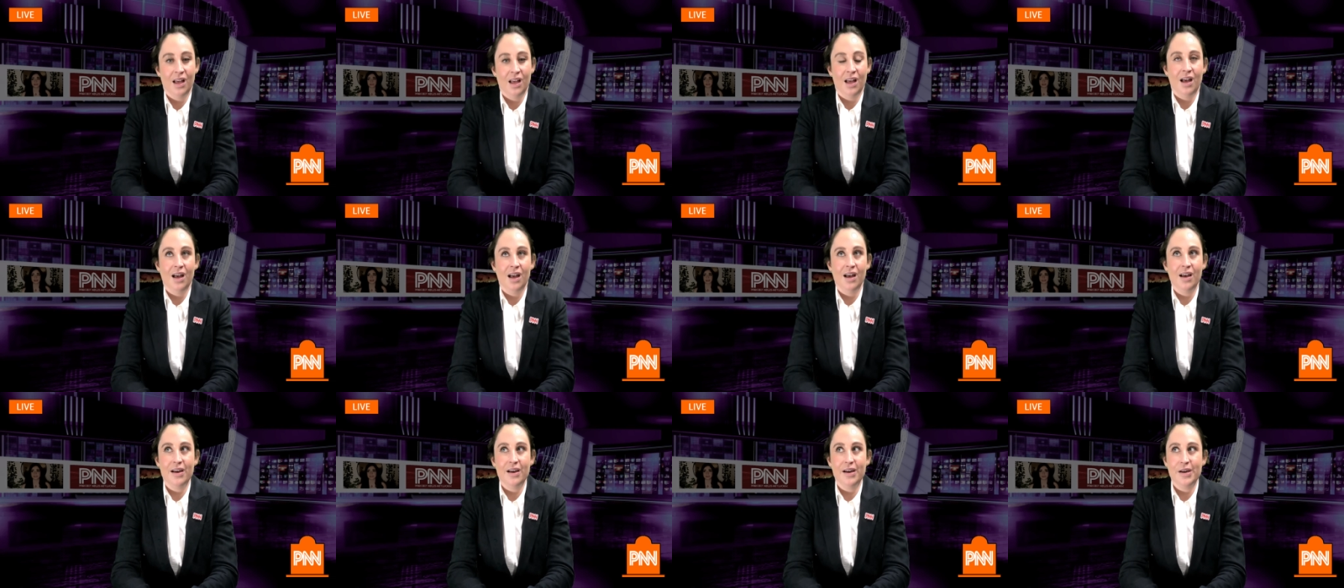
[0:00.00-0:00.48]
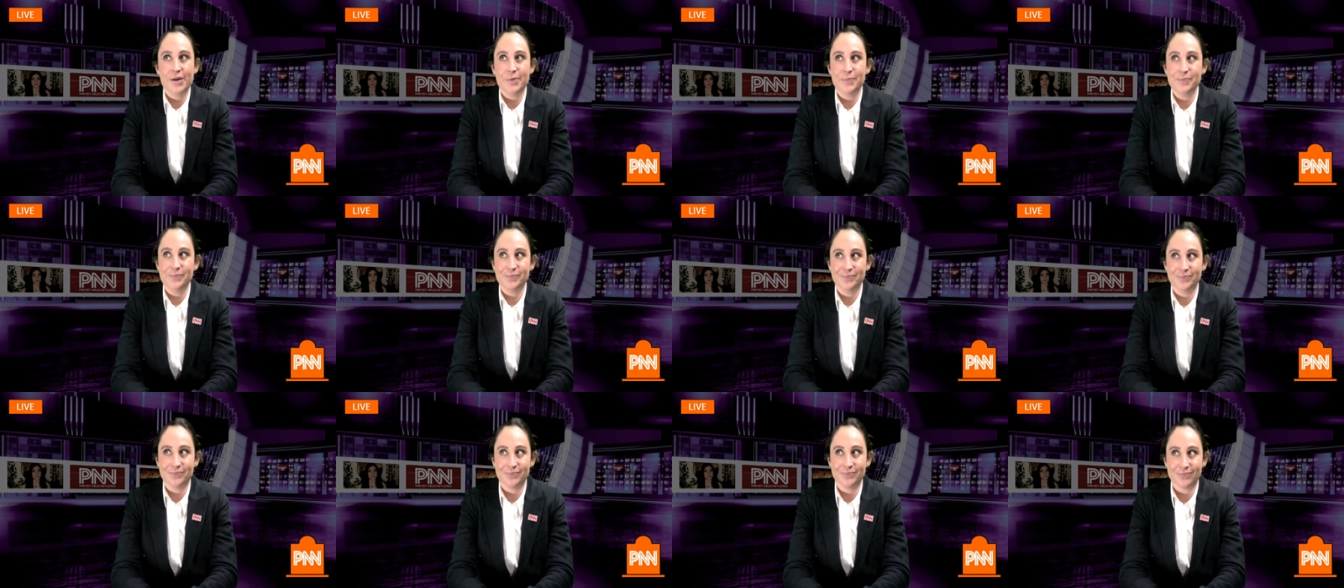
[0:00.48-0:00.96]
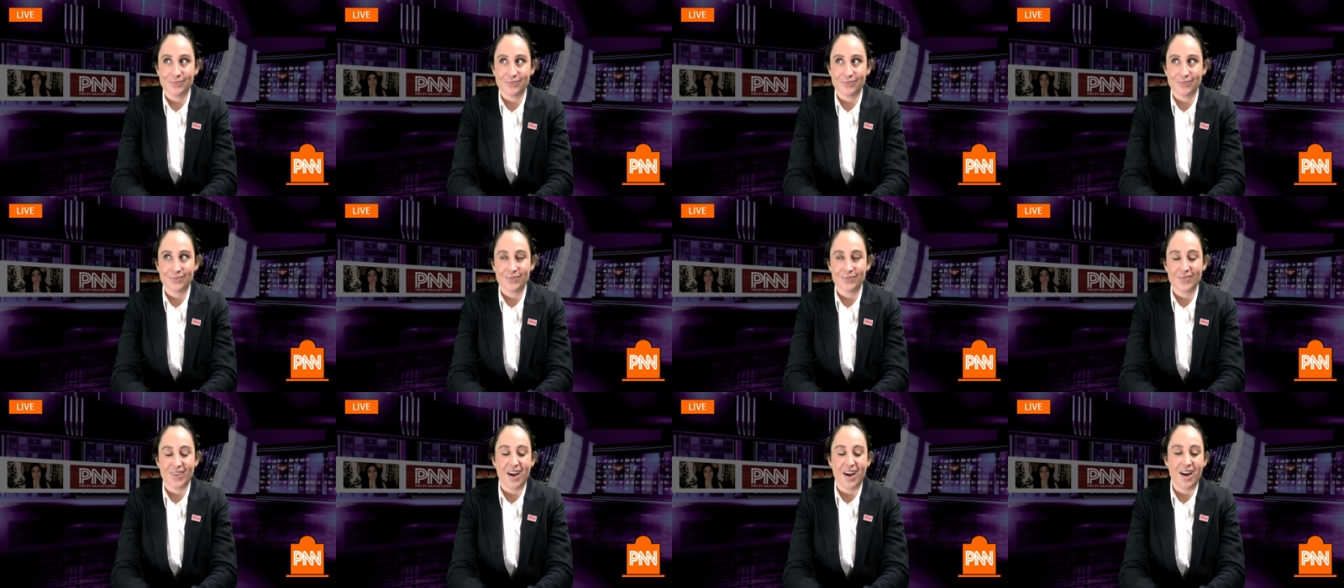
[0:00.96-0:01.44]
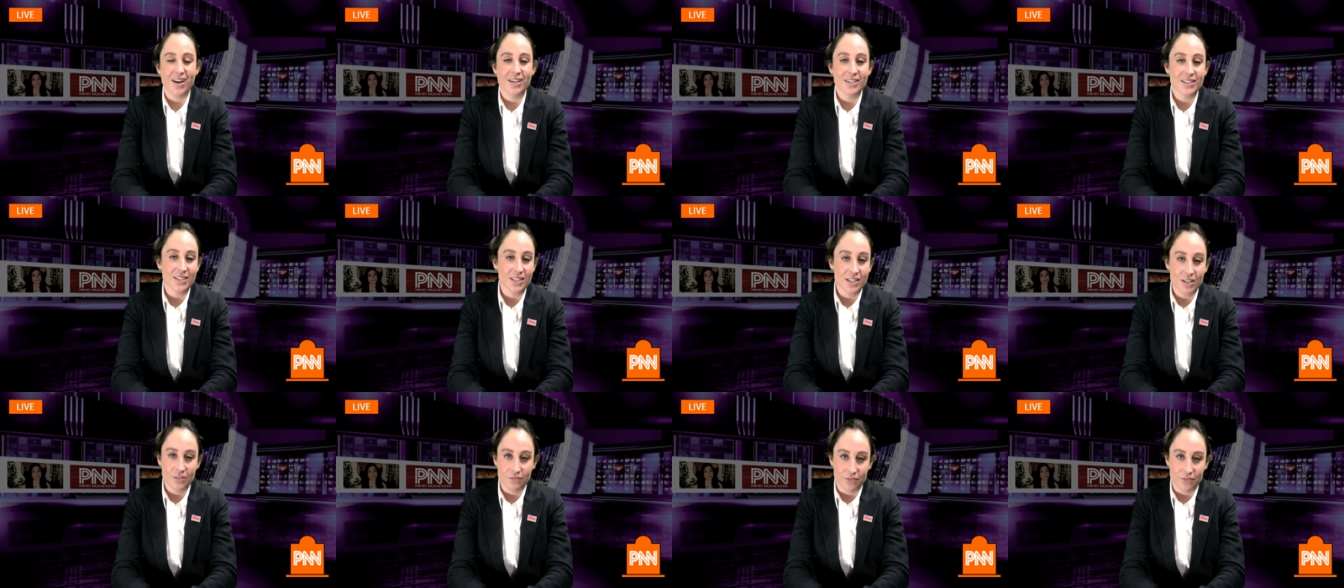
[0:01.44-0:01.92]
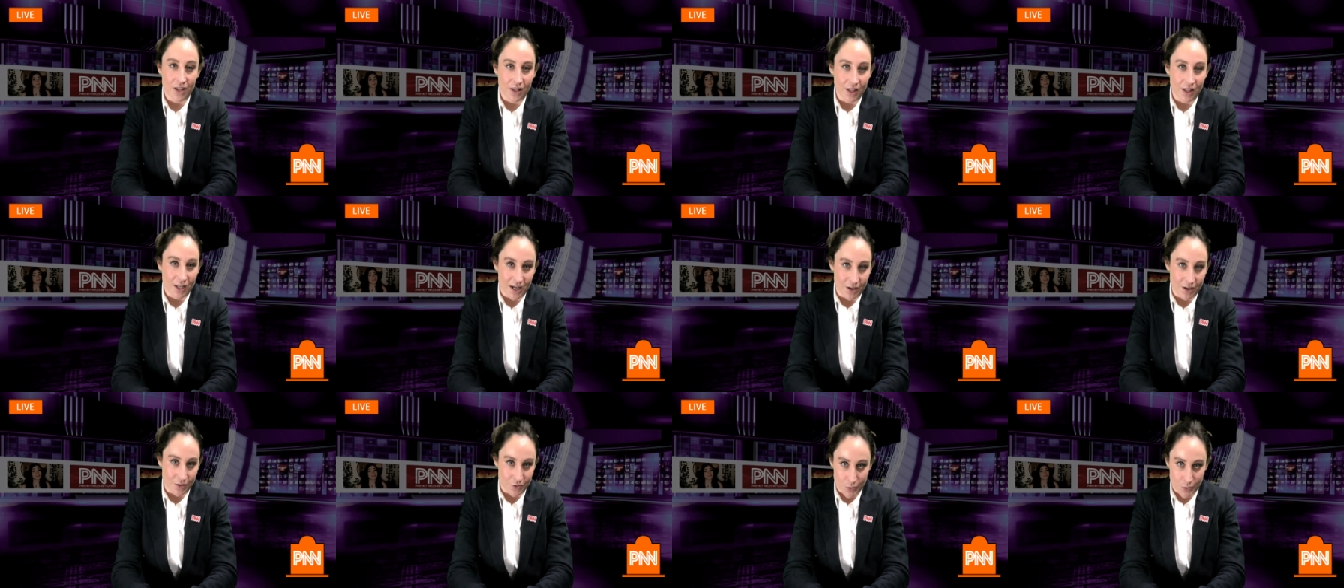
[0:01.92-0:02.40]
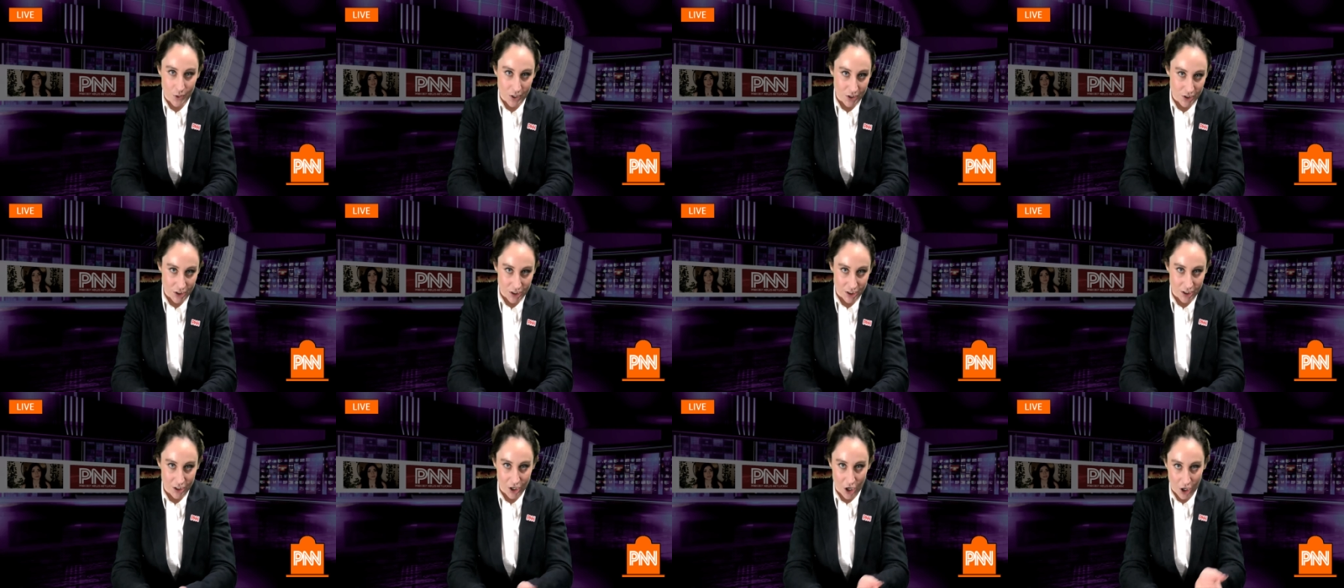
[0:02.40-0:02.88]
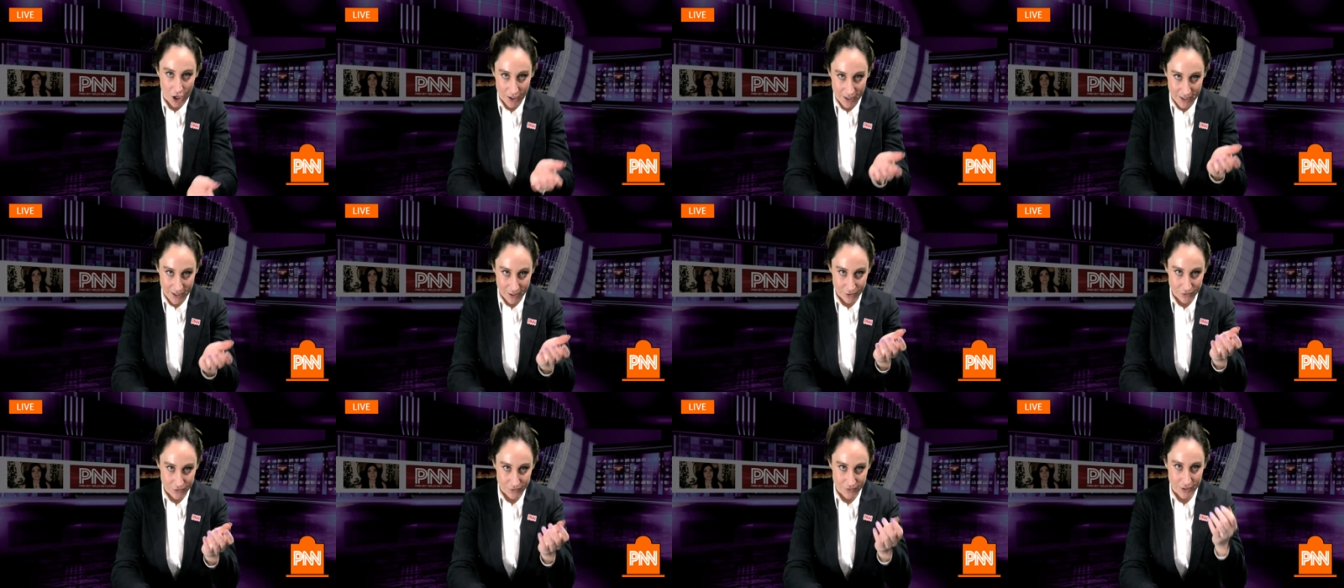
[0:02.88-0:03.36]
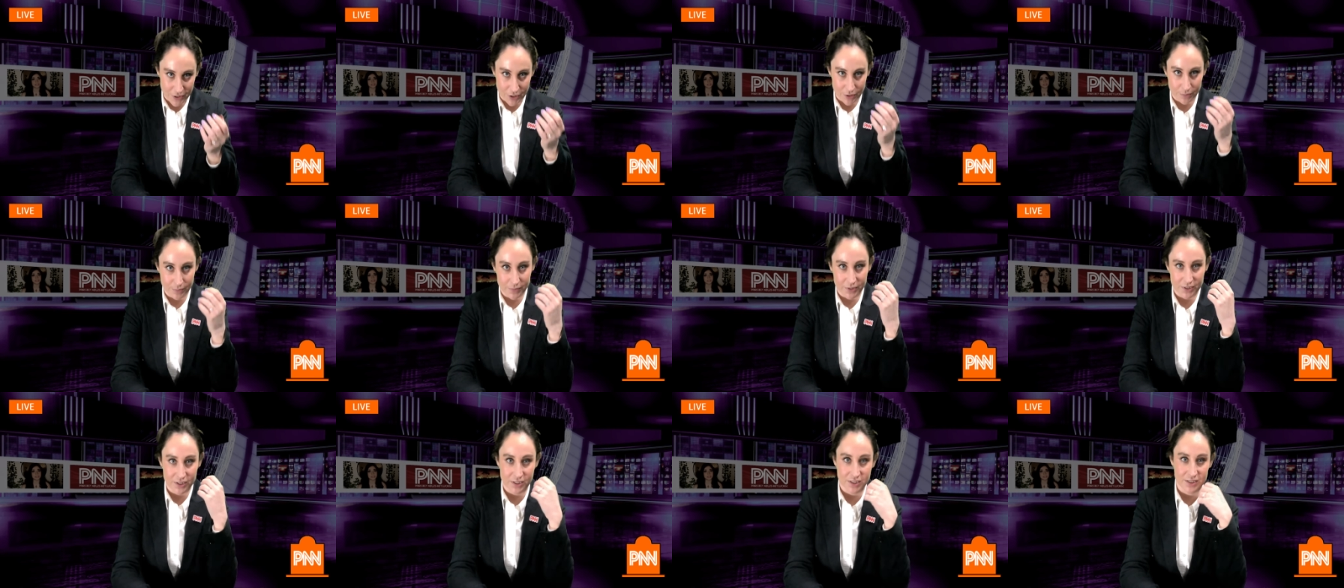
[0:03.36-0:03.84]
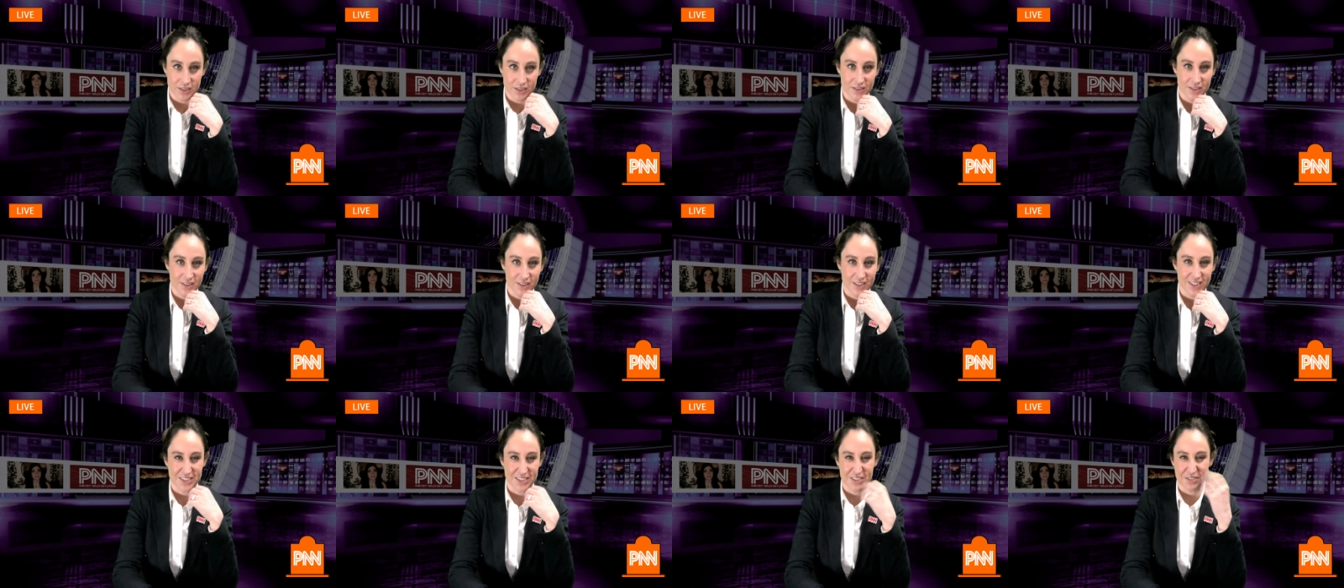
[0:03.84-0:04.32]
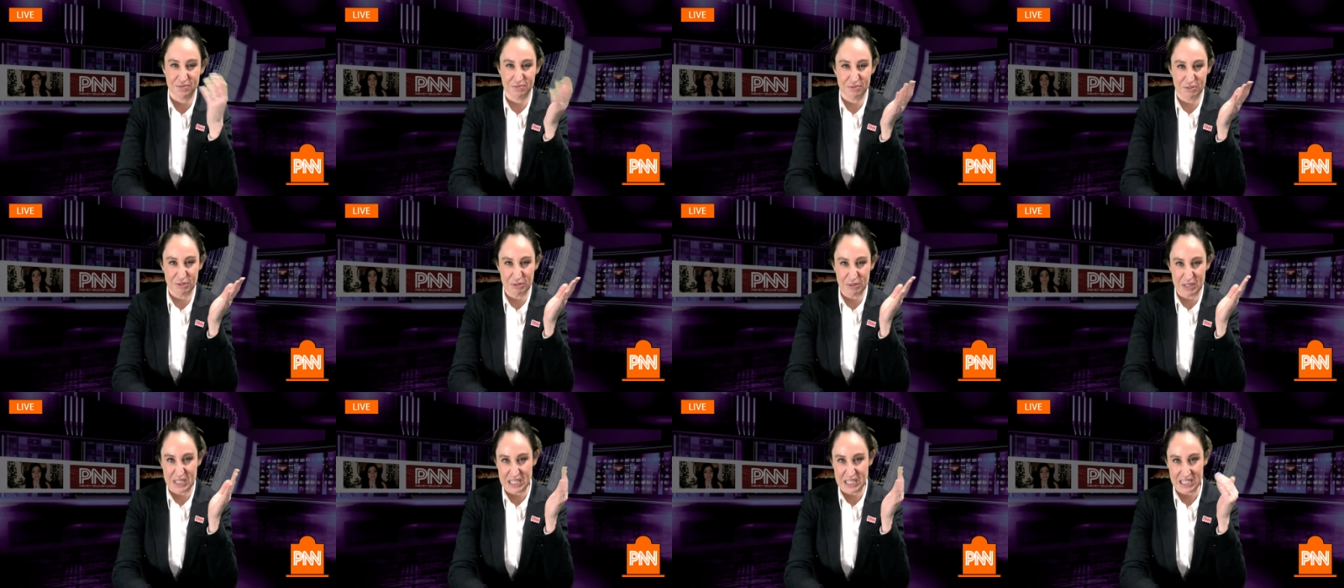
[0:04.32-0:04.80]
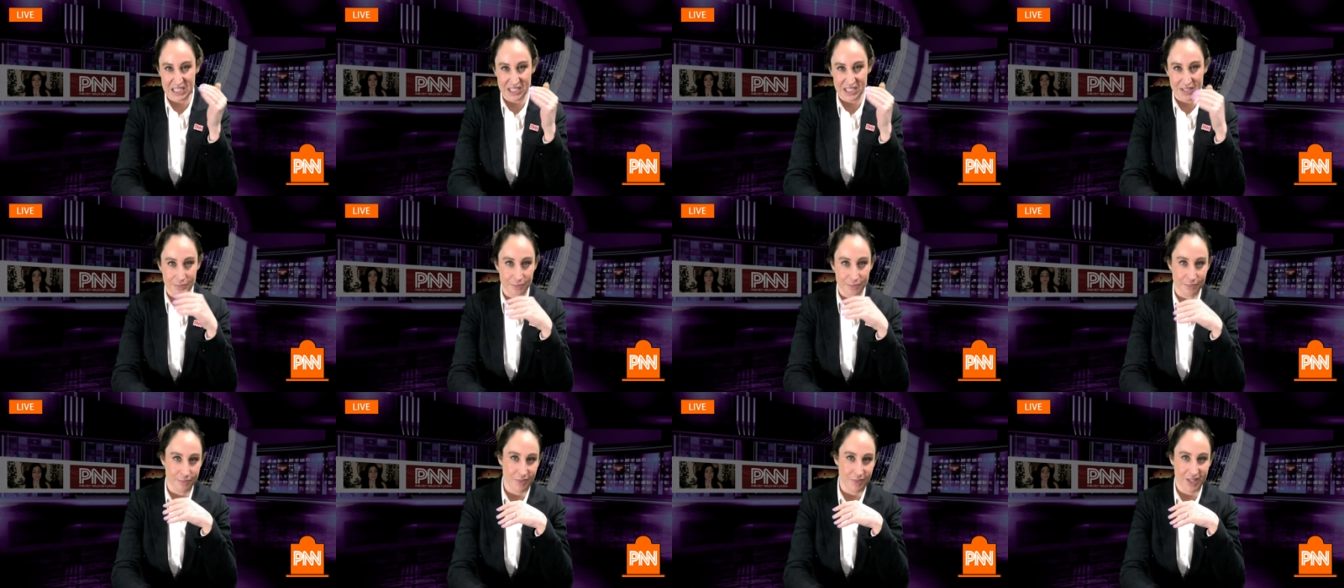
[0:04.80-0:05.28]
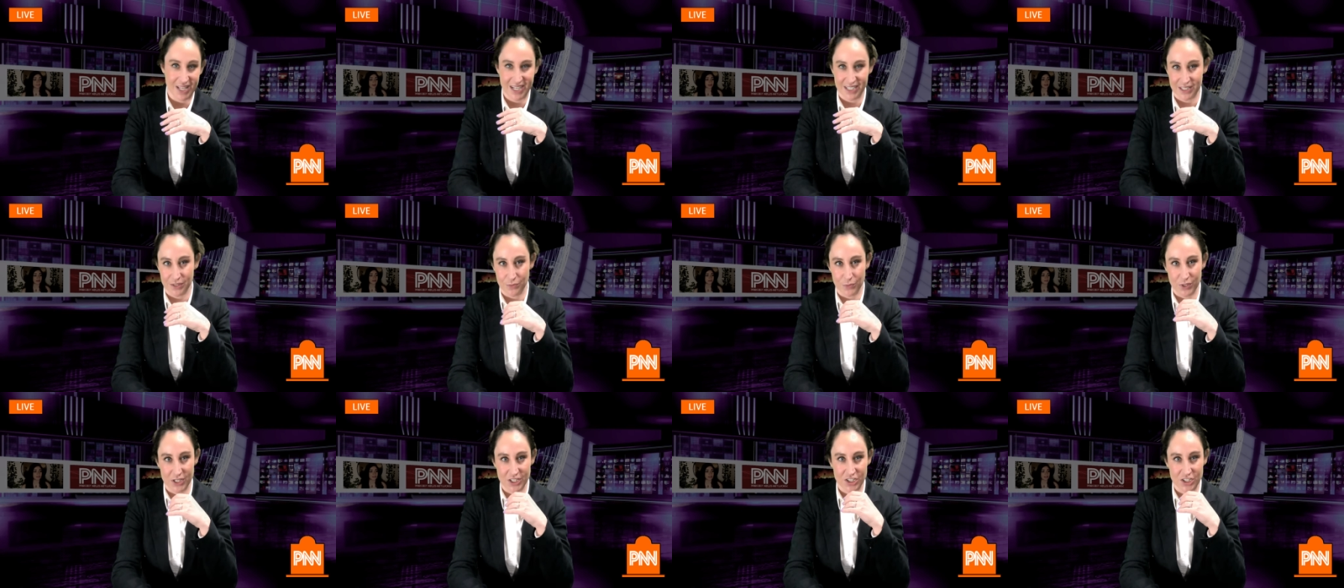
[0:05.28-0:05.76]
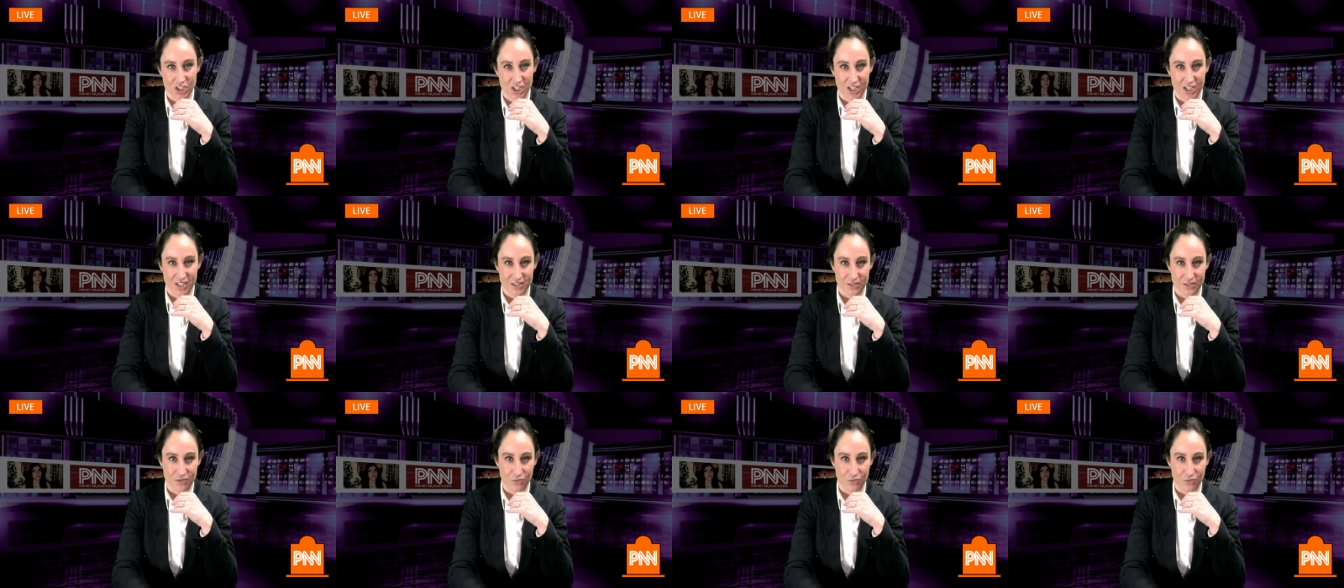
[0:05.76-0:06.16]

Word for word: Um, honestly, it felt like I was watching an art house film. Lots of grainy, black and white shots of